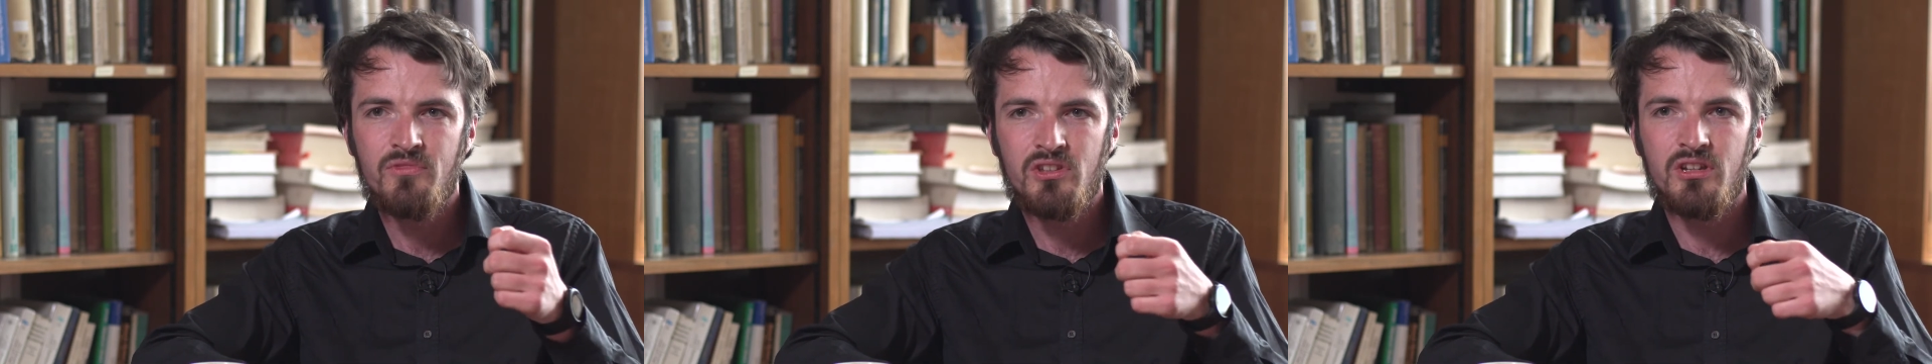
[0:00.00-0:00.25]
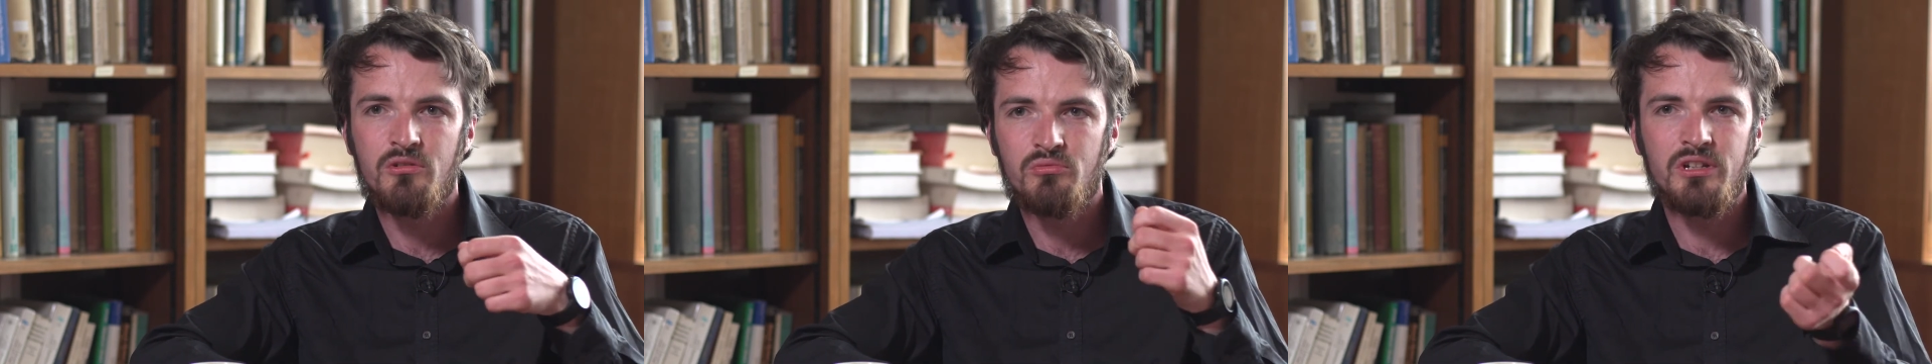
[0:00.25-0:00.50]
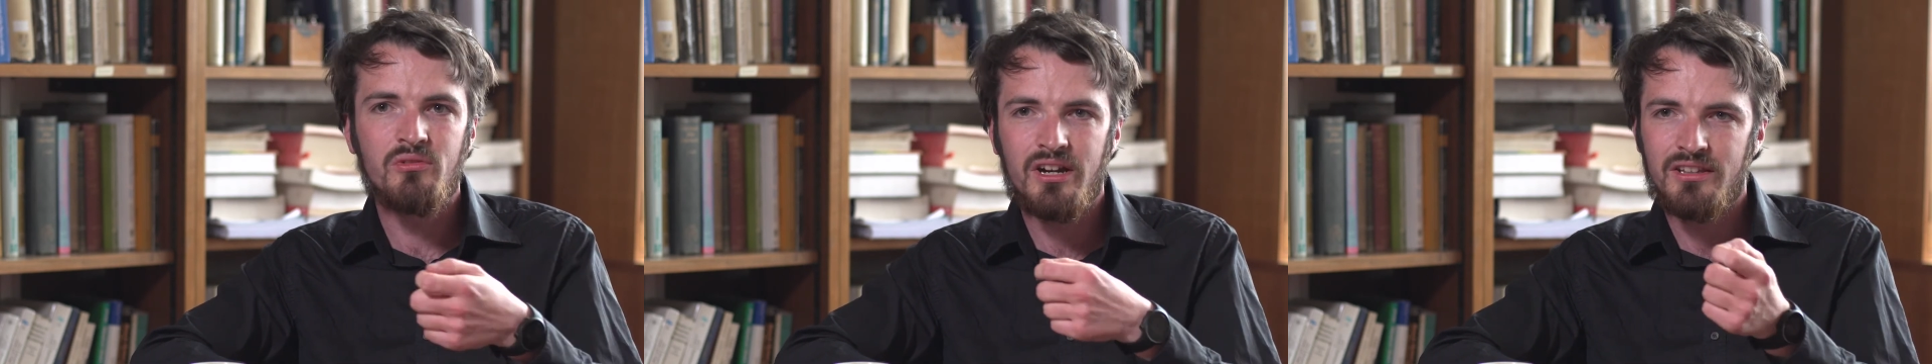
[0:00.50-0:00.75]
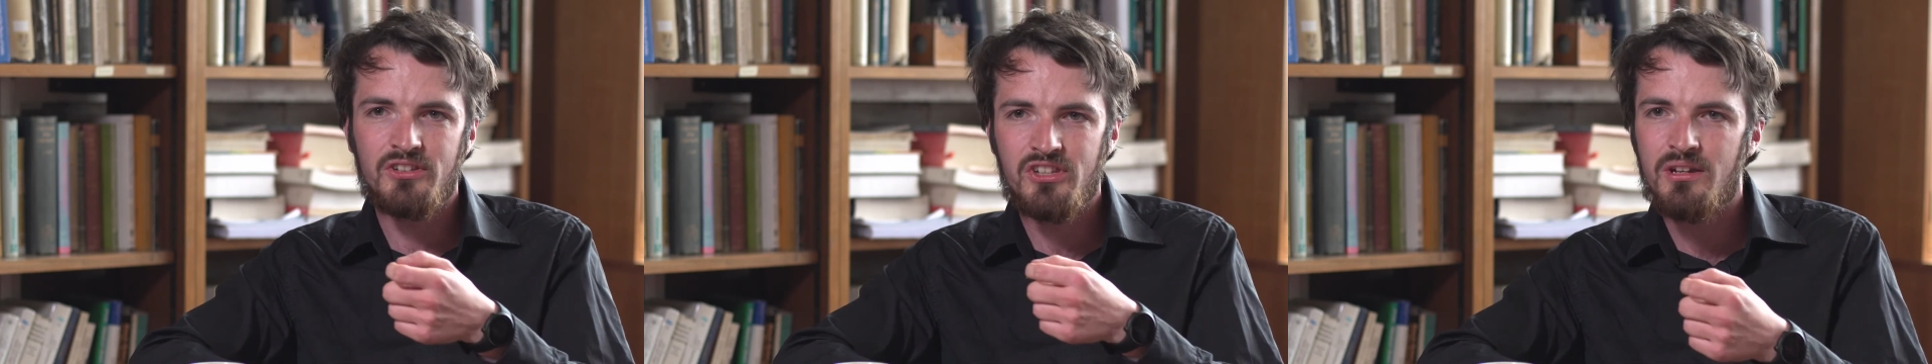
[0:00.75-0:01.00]

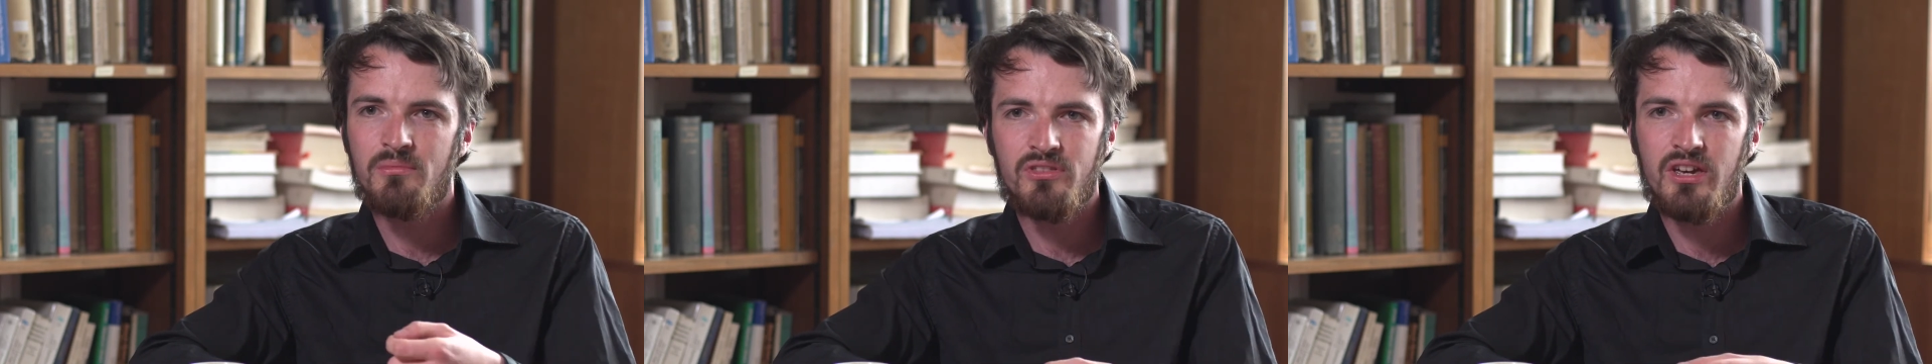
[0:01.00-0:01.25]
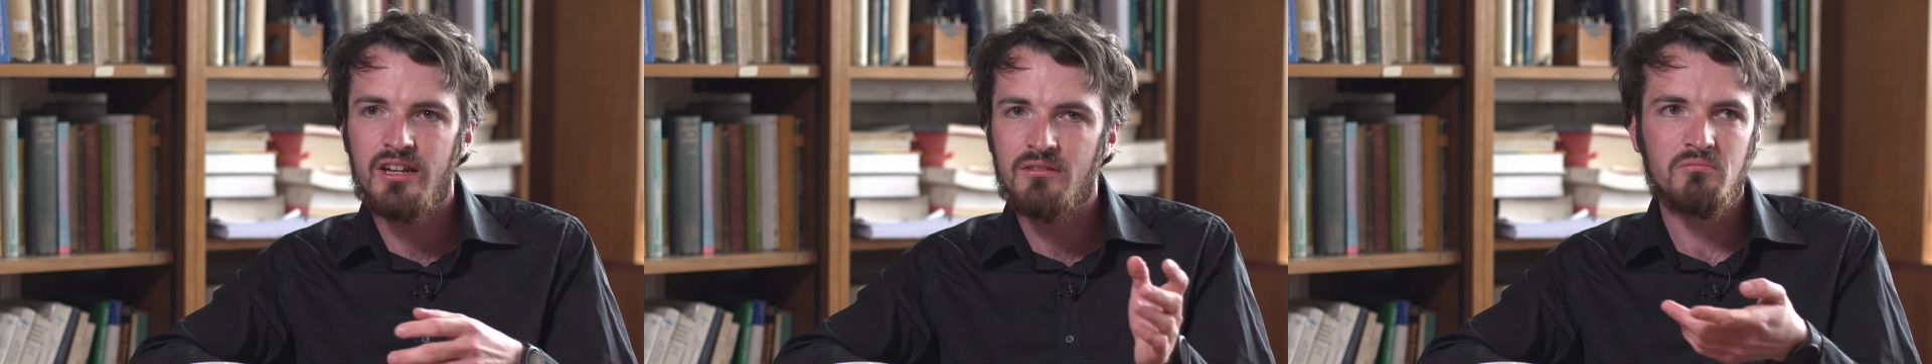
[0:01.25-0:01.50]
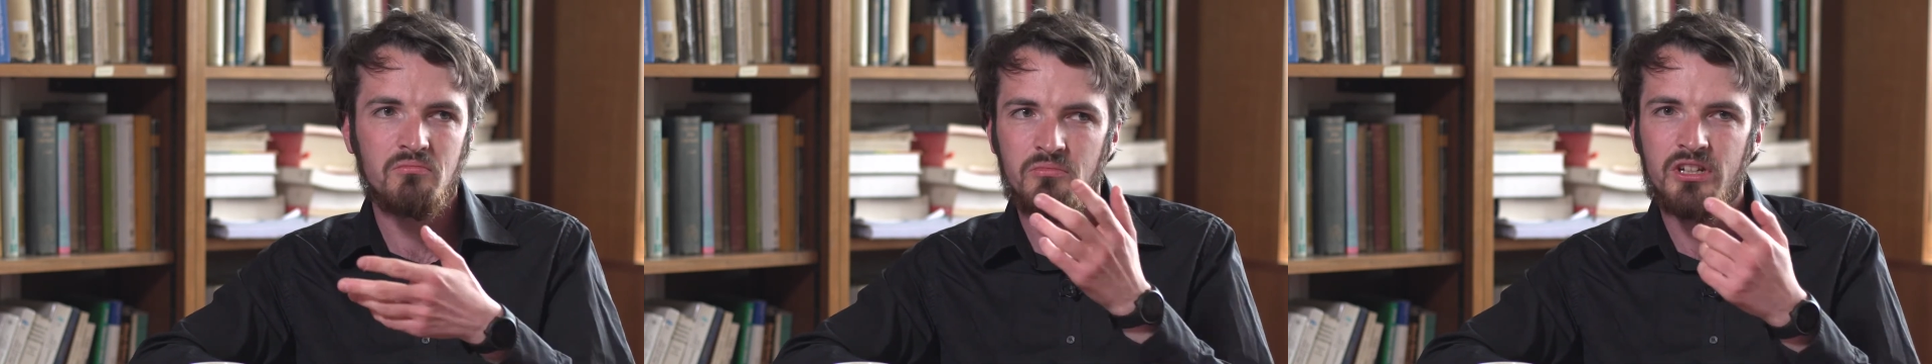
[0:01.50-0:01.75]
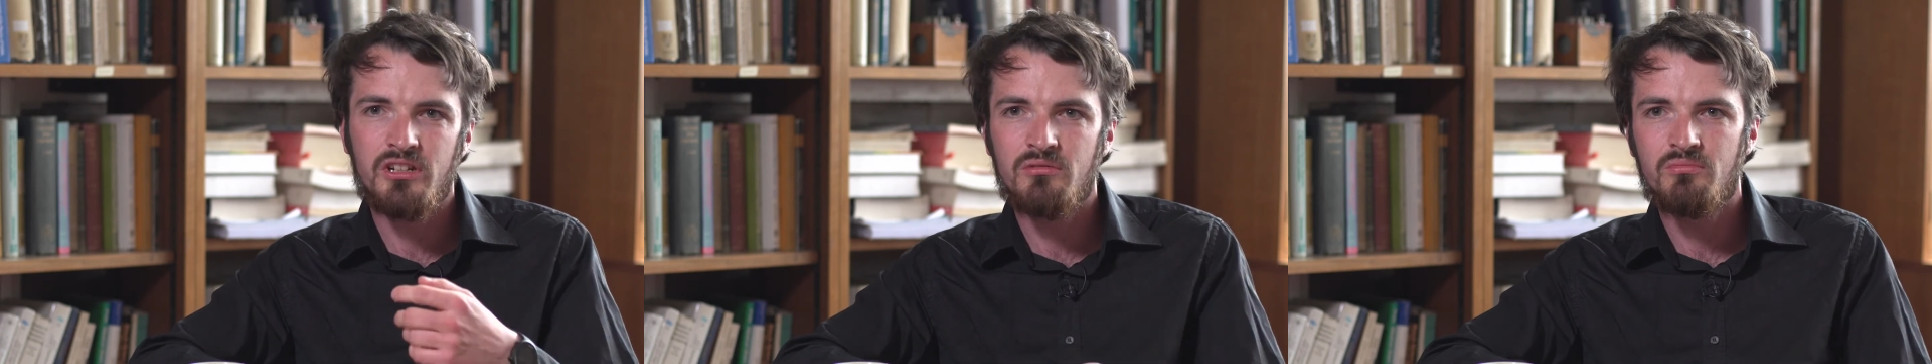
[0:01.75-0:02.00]
rewrite the same thing
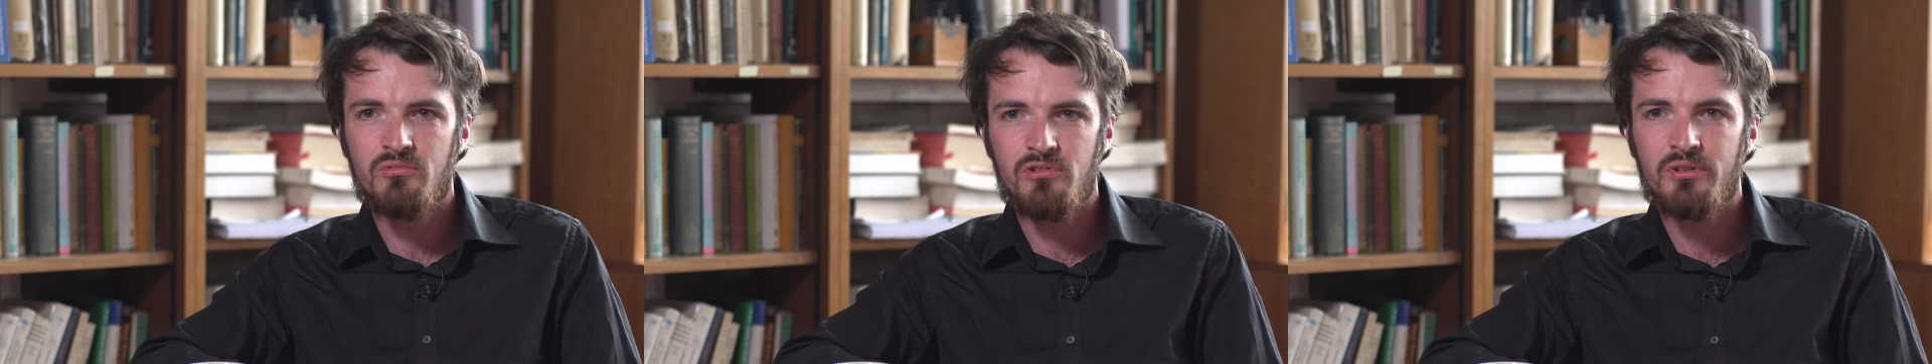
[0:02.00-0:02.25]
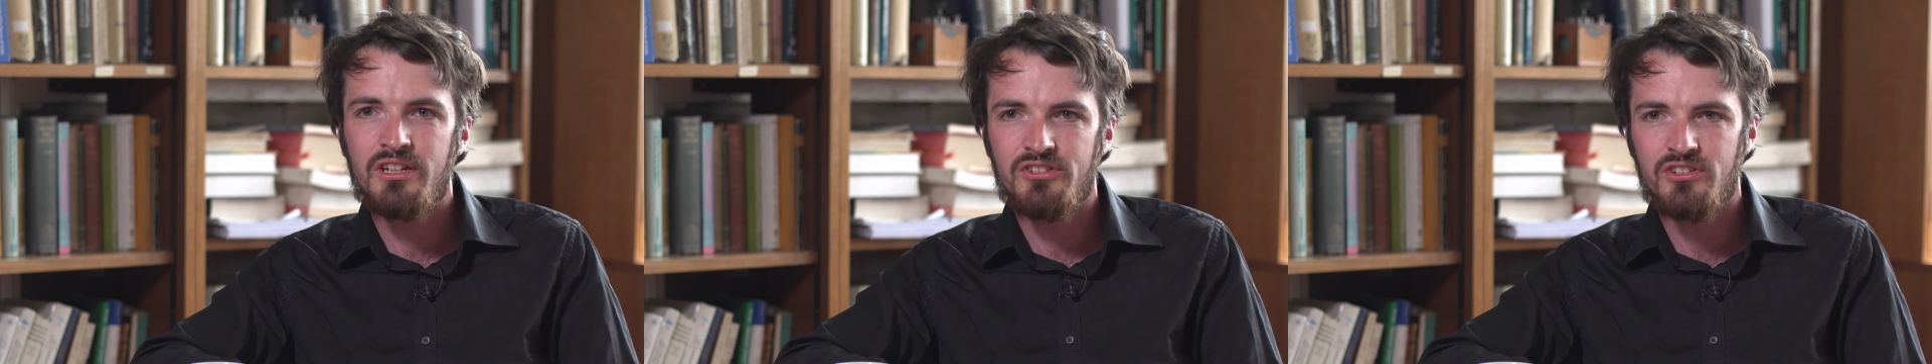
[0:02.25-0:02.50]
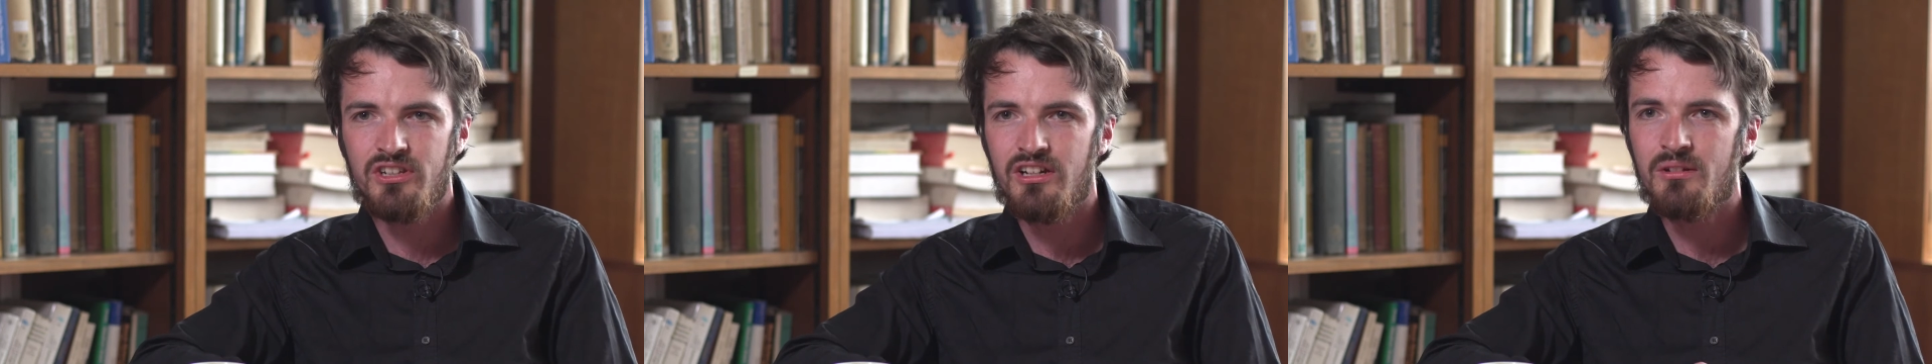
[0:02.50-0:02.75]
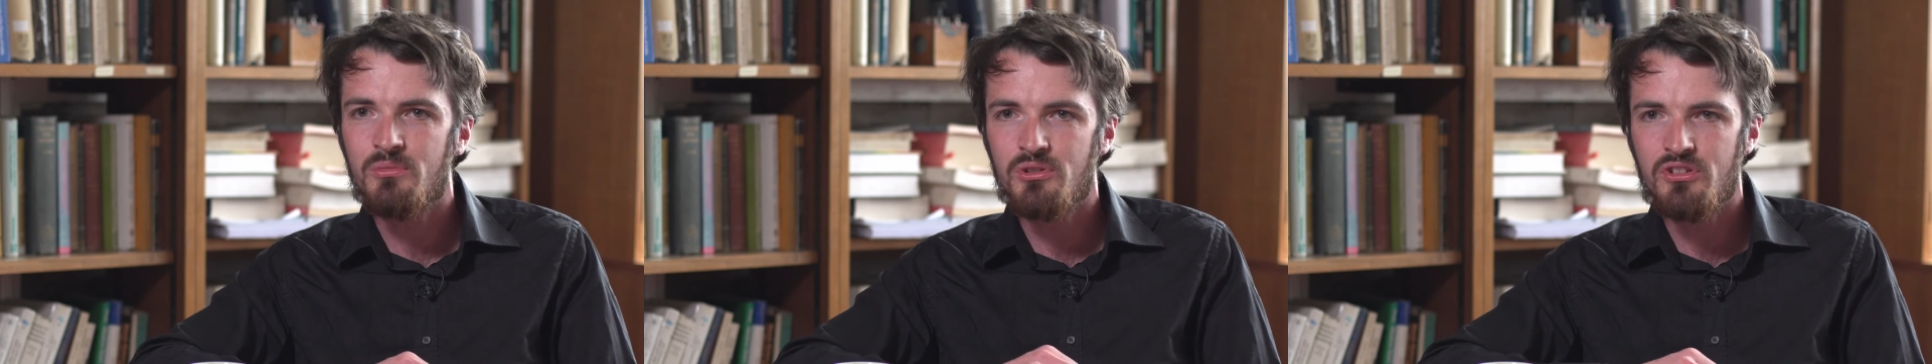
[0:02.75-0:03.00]
3 dozen
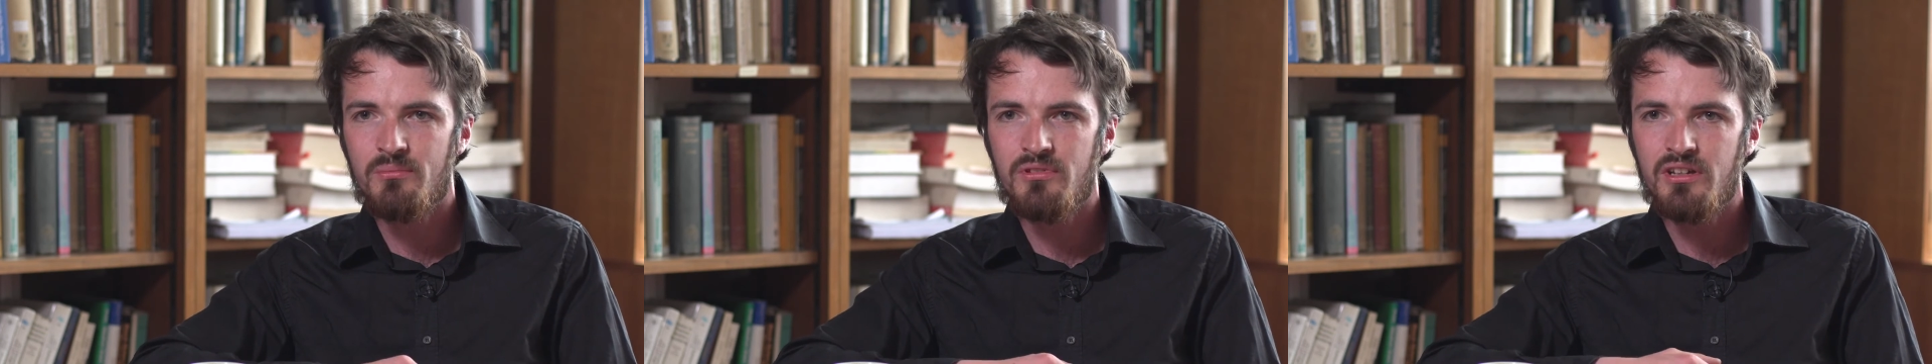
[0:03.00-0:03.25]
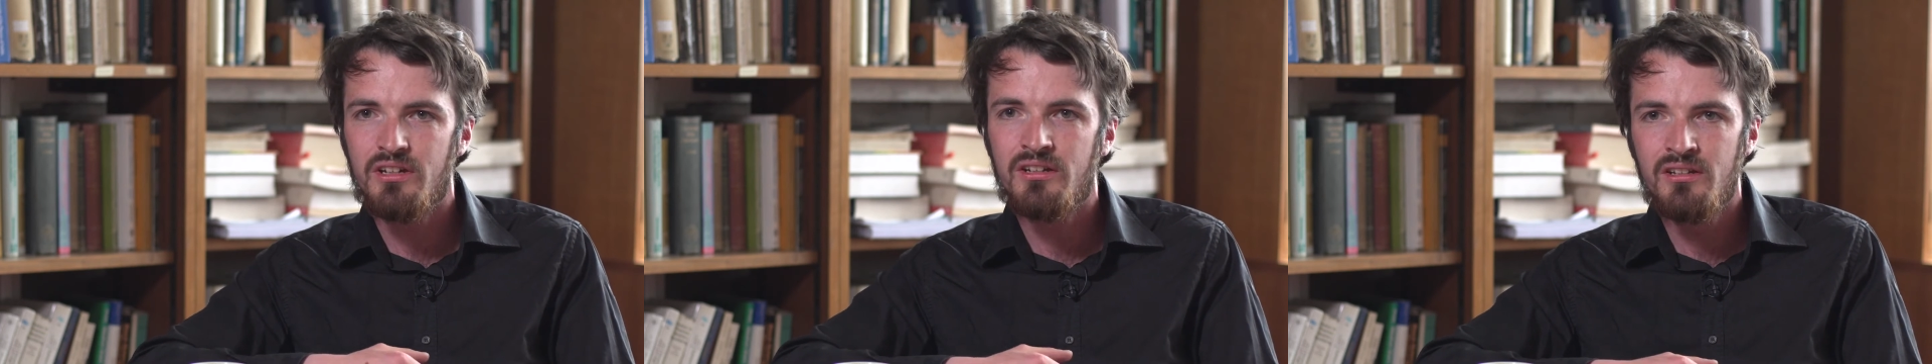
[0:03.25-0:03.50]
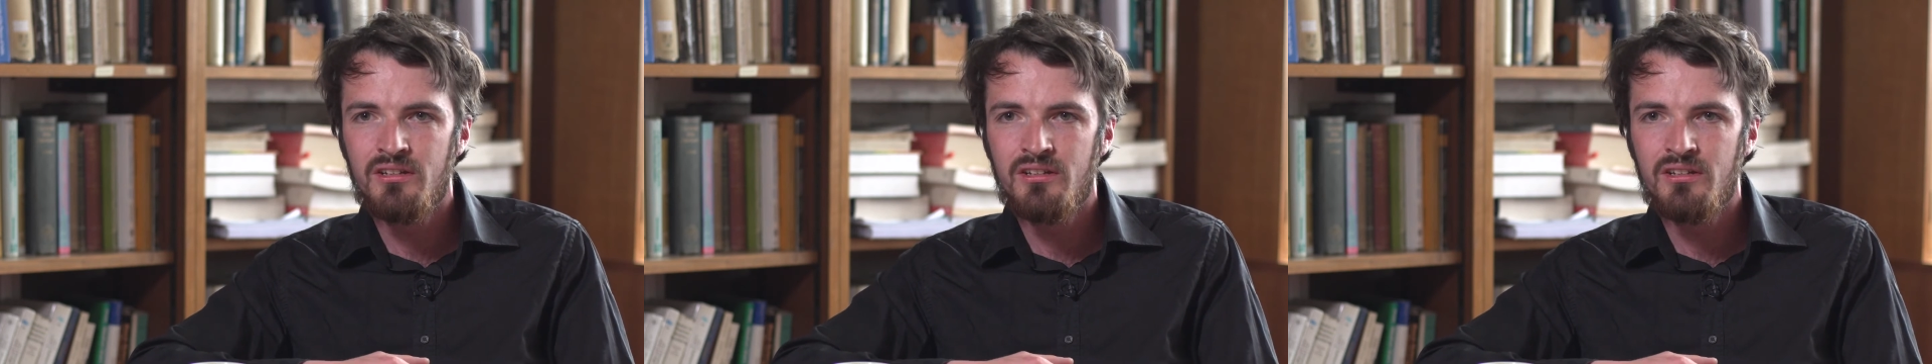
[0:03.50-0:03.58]
times or something.